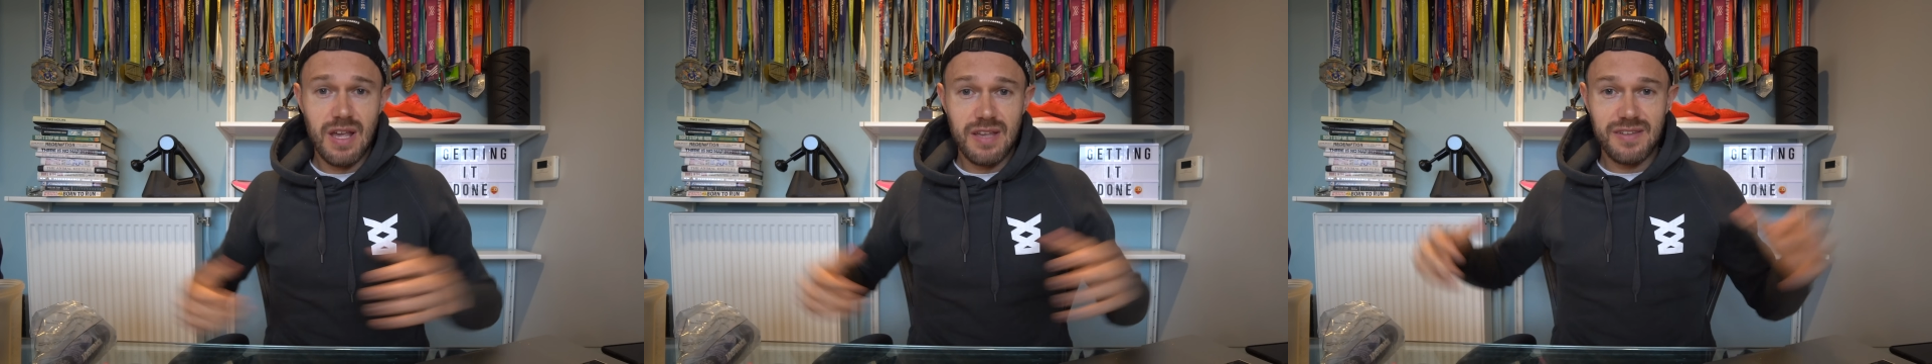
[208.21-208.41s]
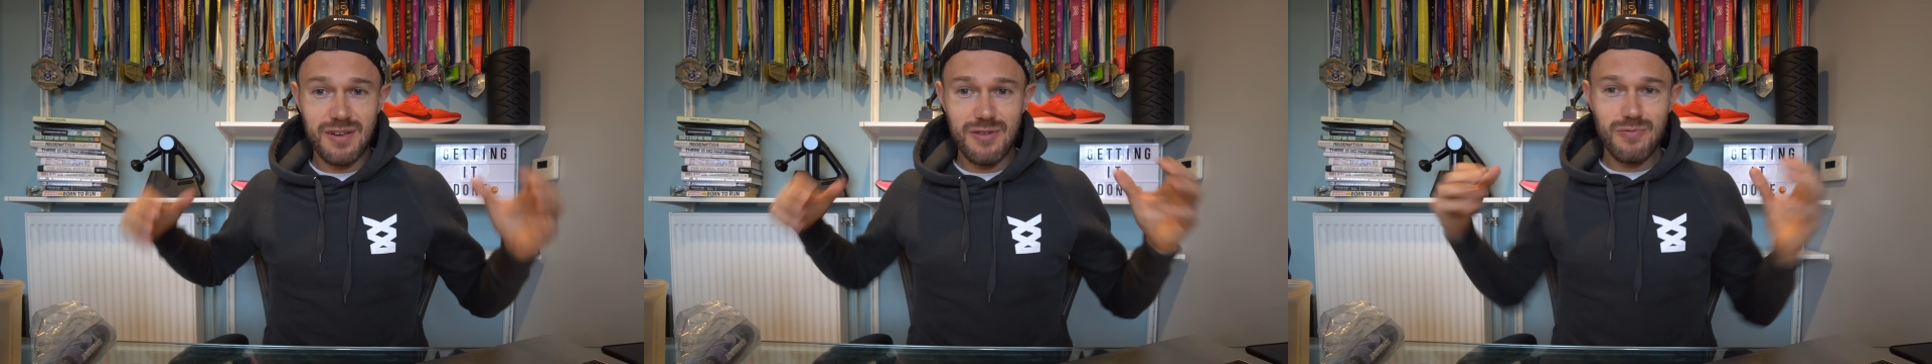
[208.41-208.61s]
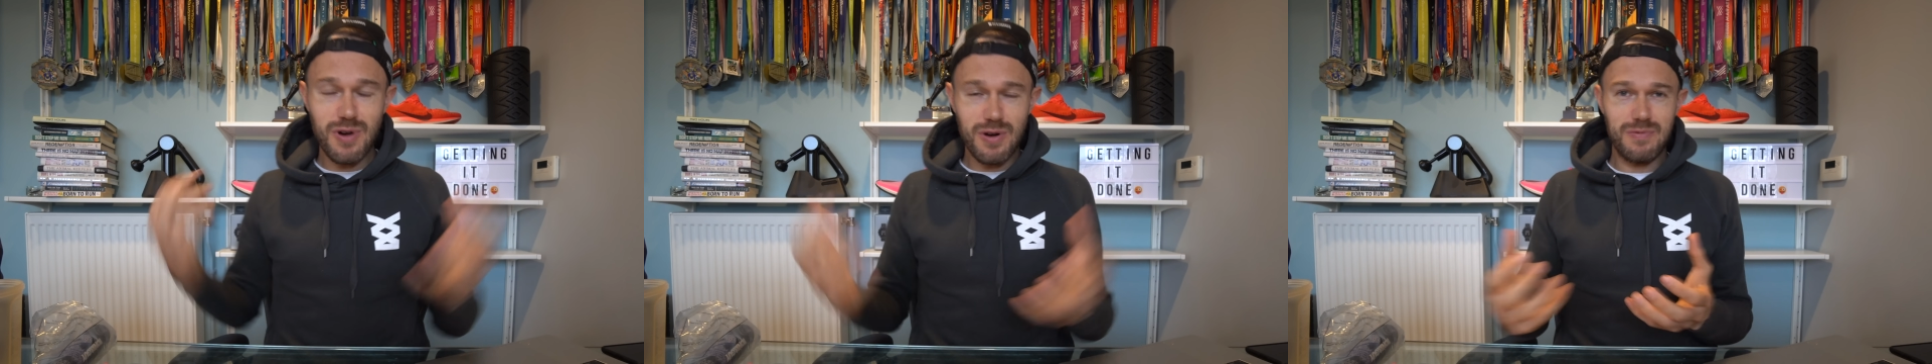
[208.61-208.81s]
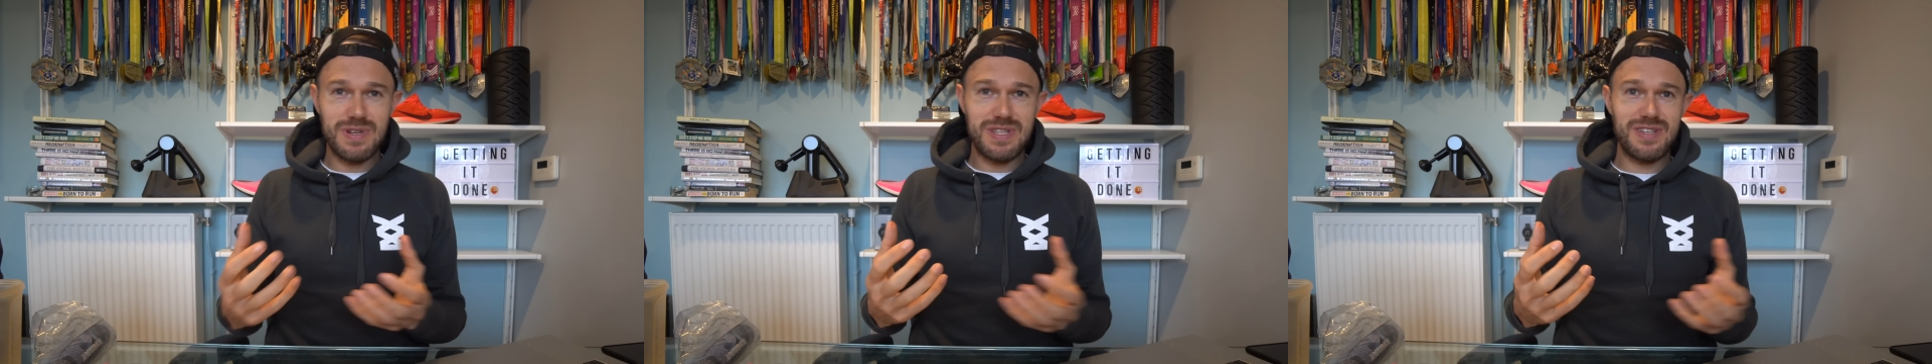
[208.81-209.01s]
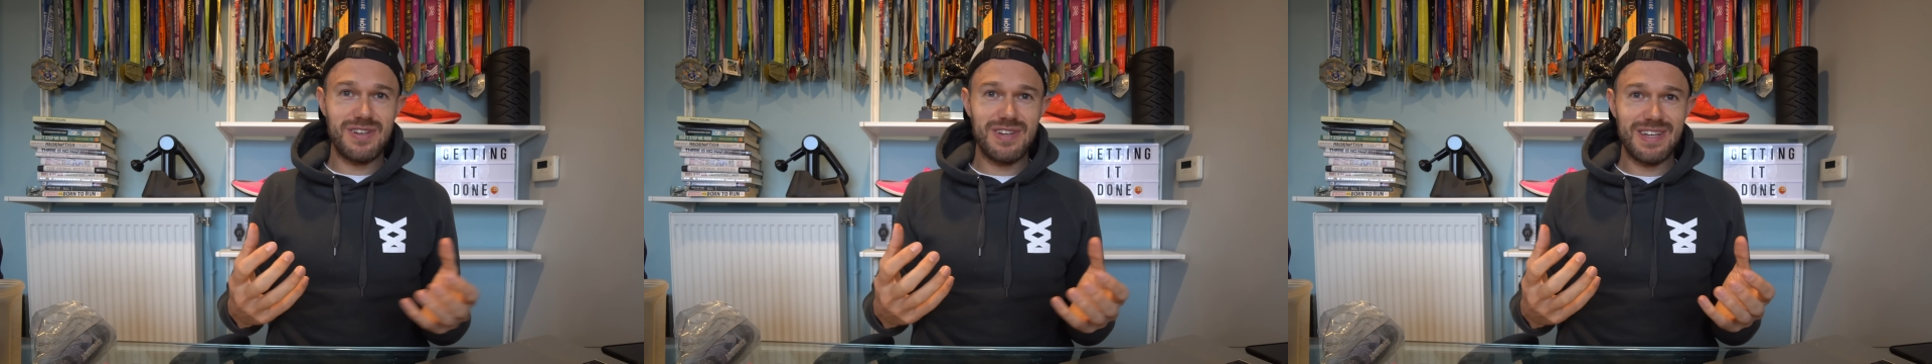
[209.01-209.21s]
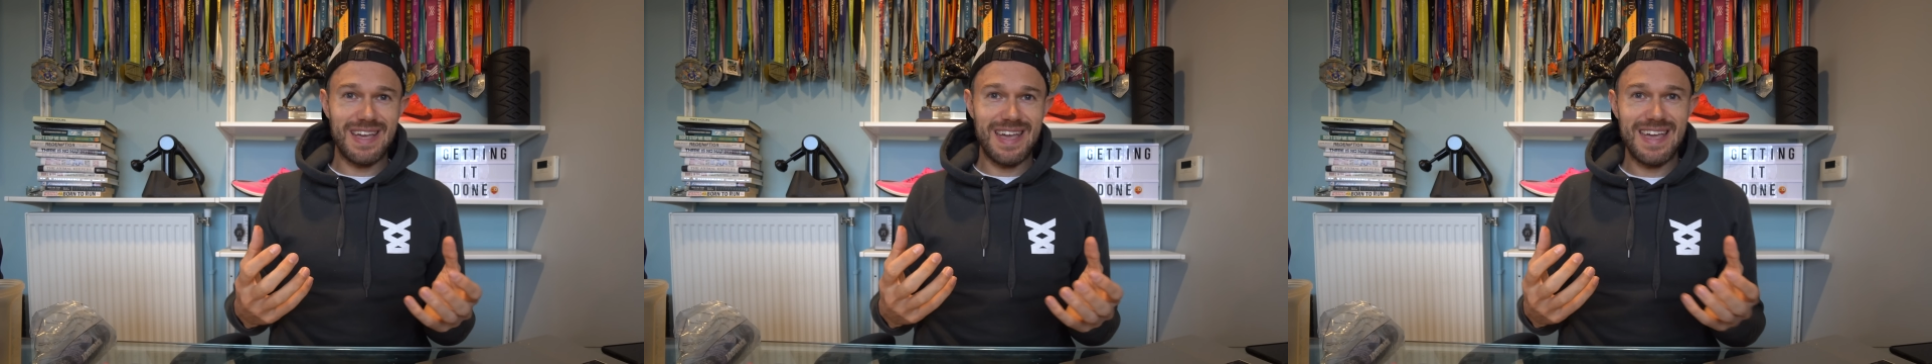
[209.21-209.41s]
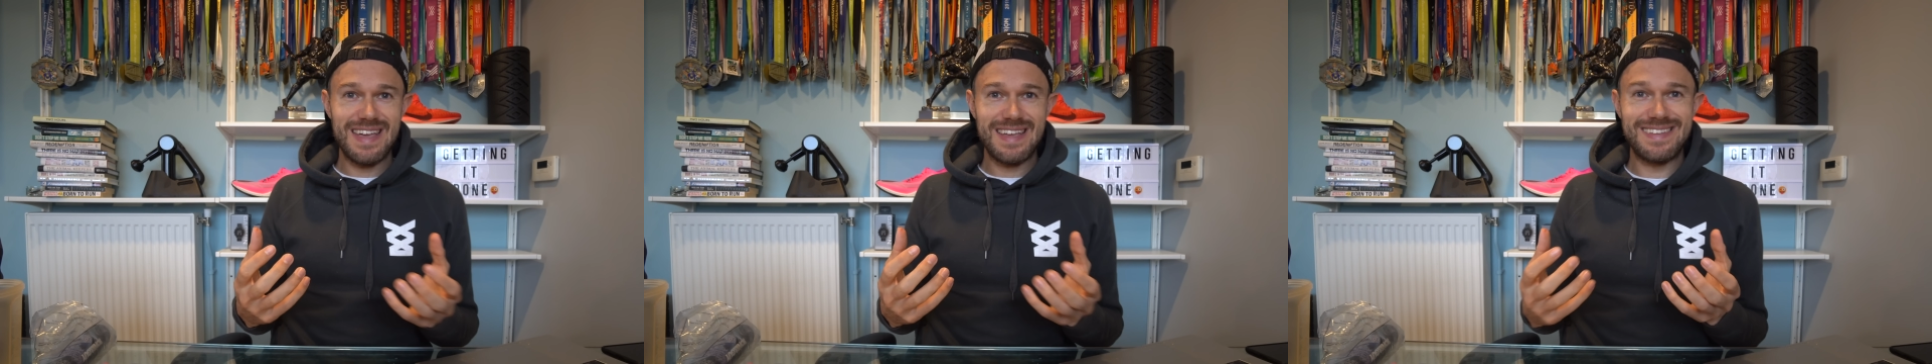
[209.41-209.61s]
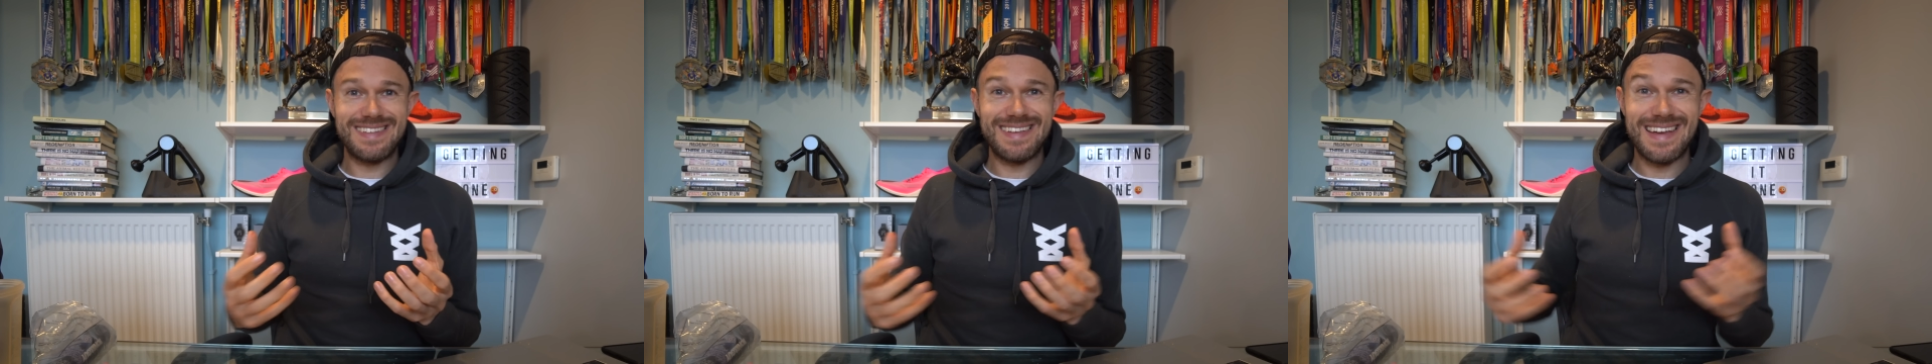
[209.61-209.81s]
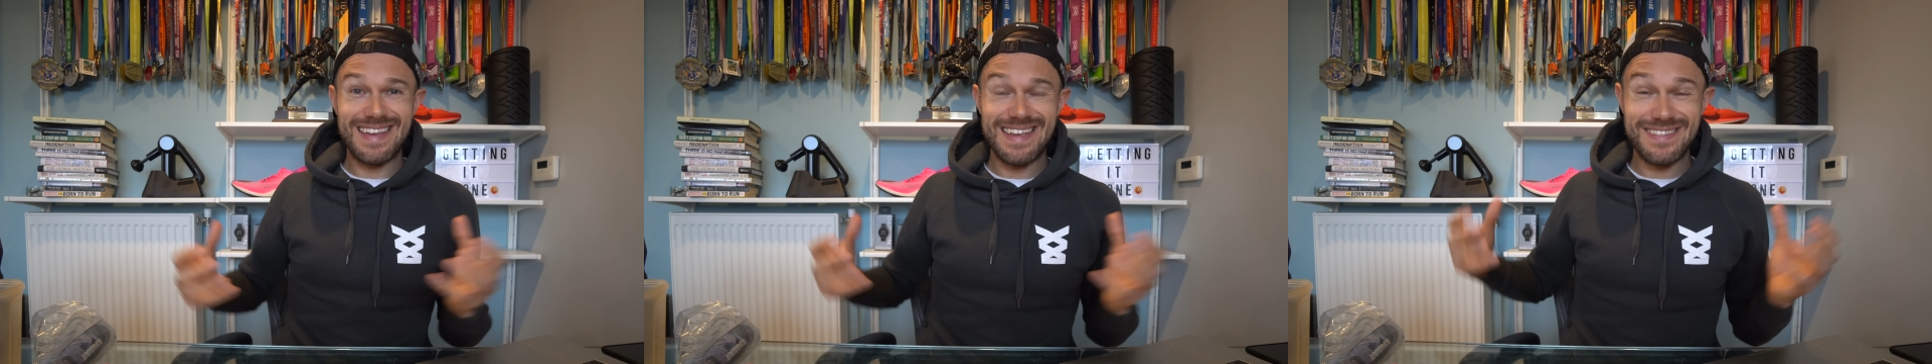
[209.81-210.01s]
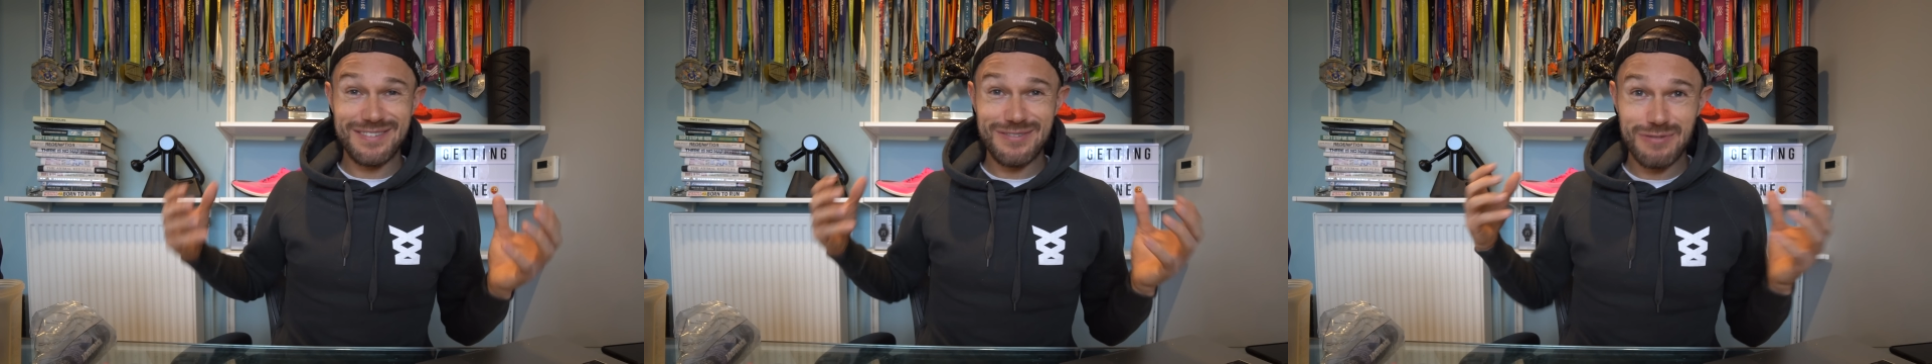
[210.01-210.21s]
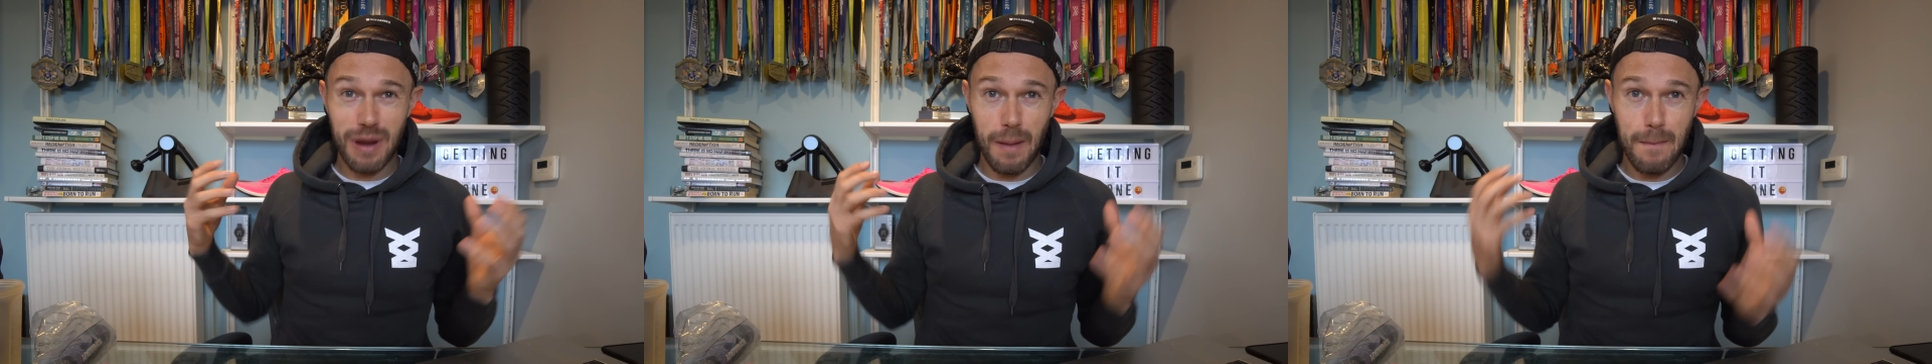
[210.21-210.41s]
So what we're doing here today is called a